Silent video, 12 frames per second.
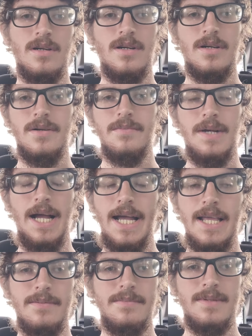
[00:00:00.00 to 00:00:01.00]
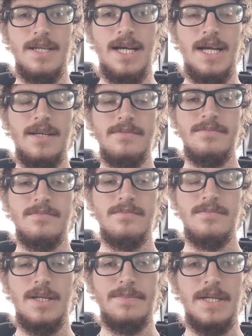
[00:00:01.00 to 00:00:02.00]
Um, I am not,
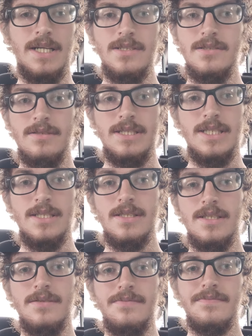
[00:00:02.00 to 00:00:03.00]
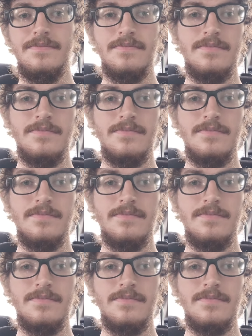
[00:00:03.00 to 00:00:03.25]
I'm not doing anything.